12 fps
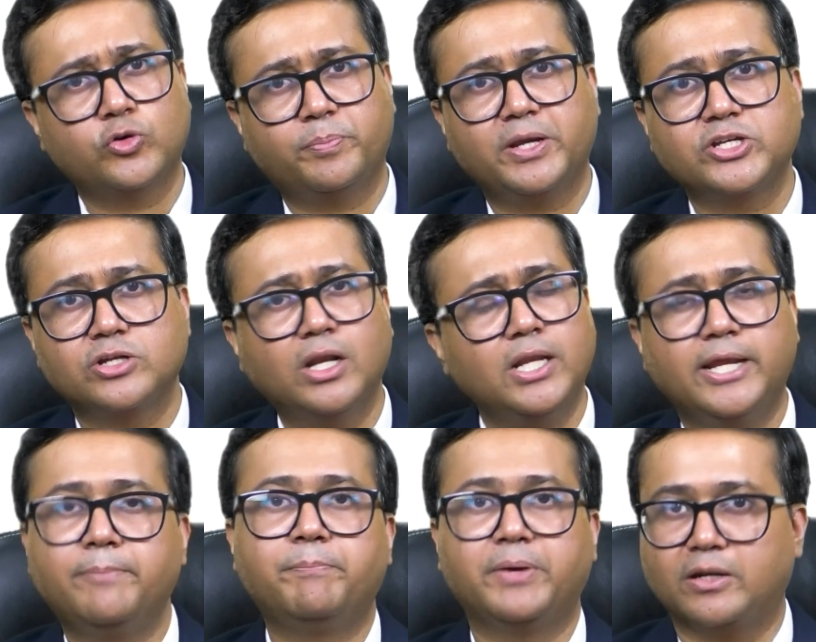occupational
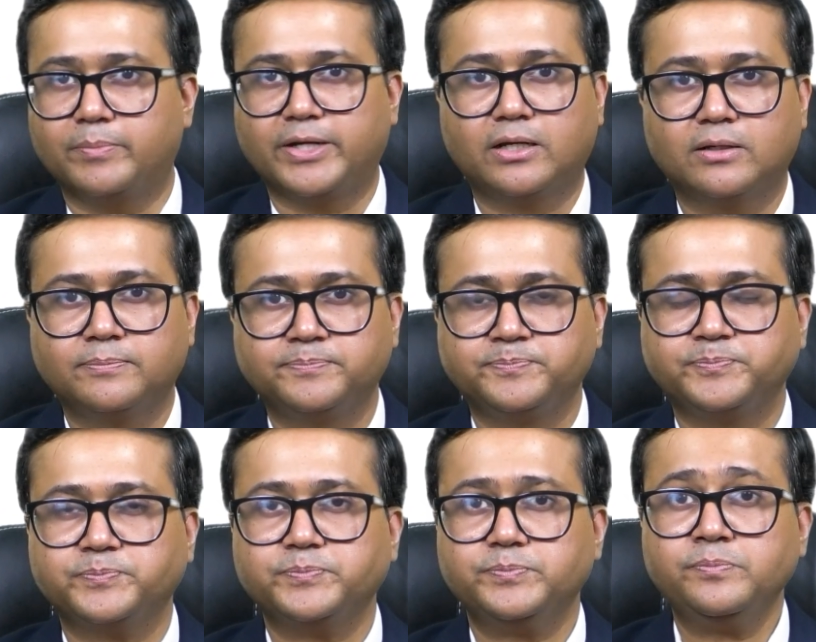impairment.
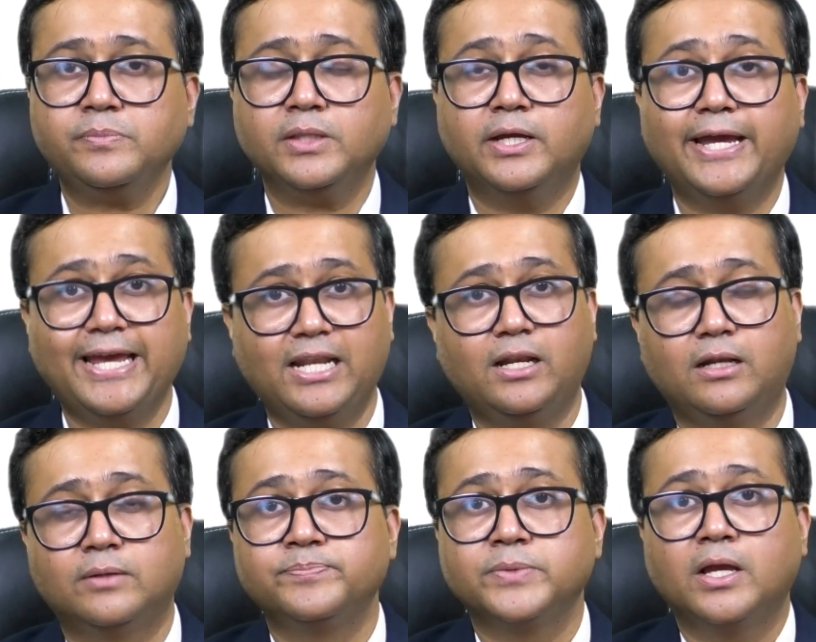
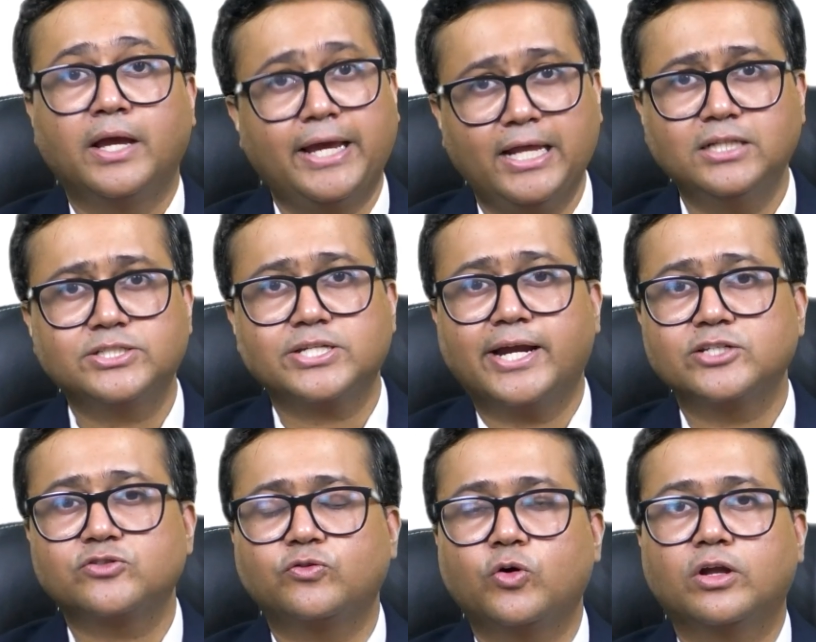L
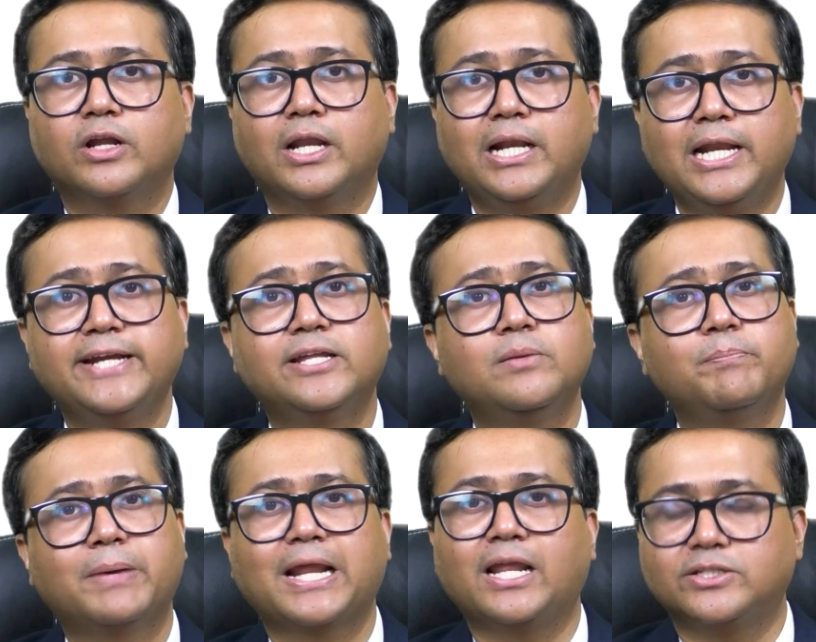stands for laden
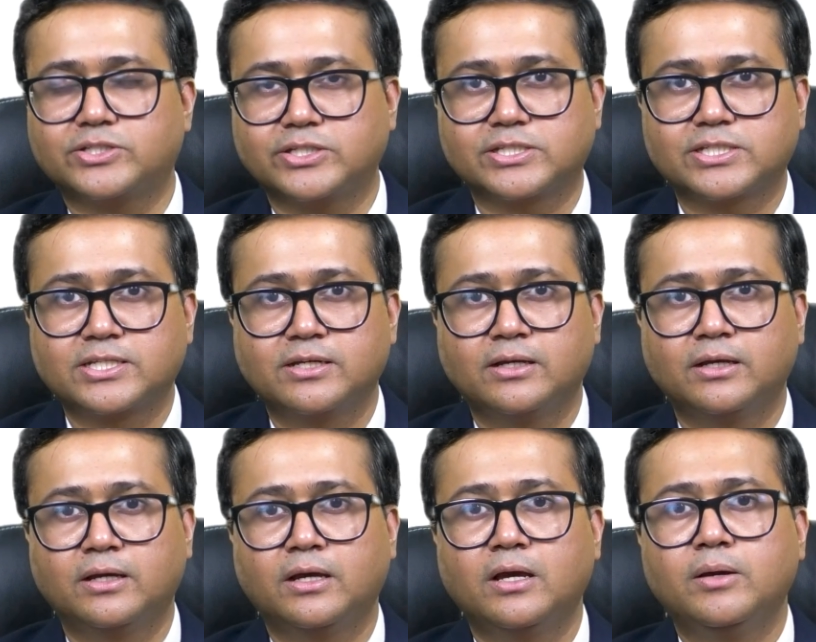paralysis.
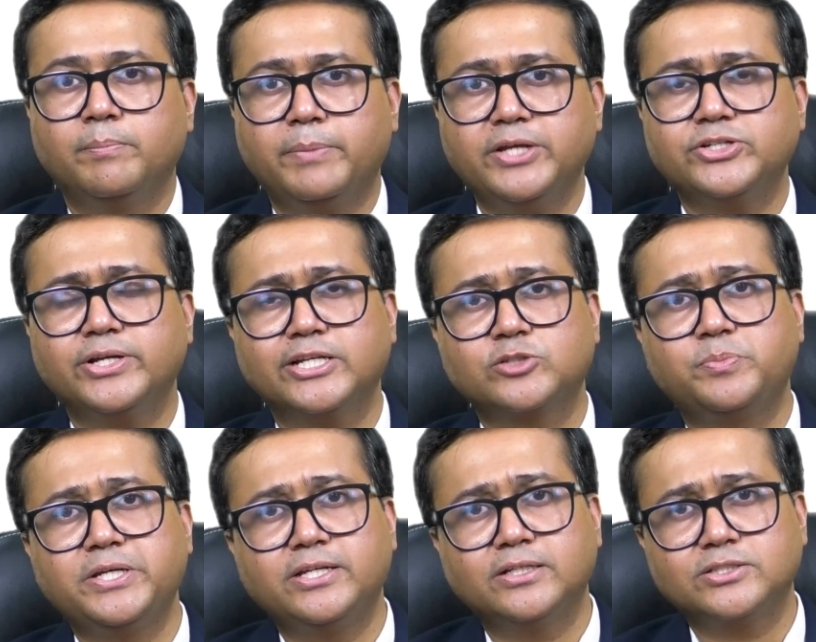Patient
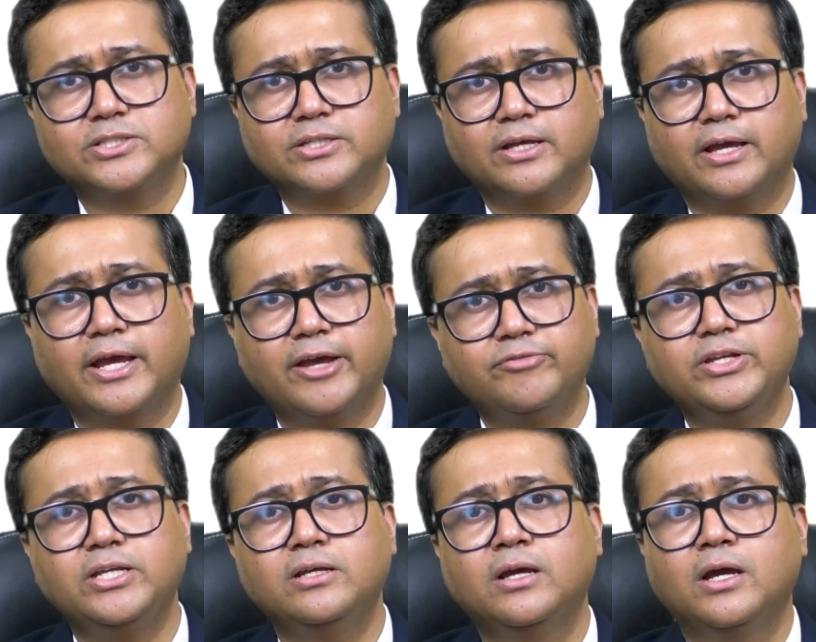experiences
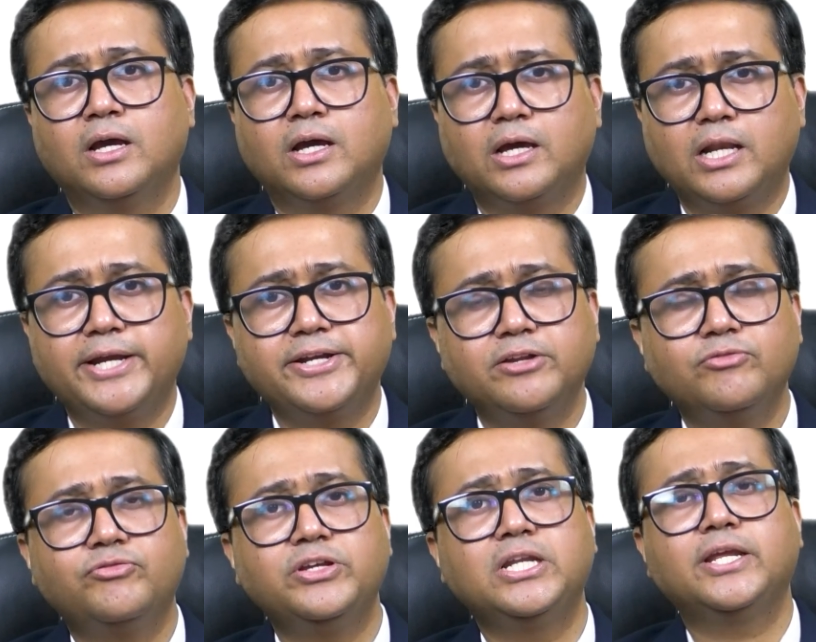heavy laden
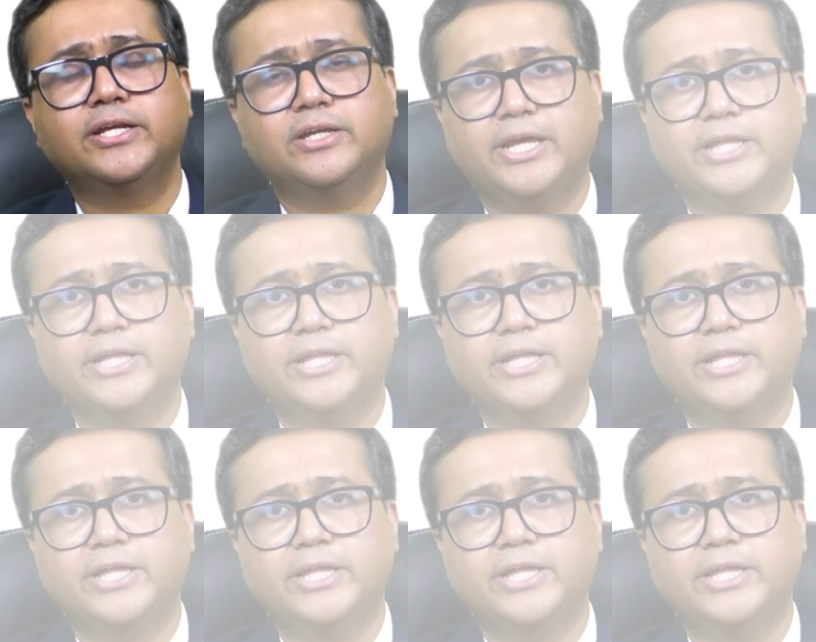feeling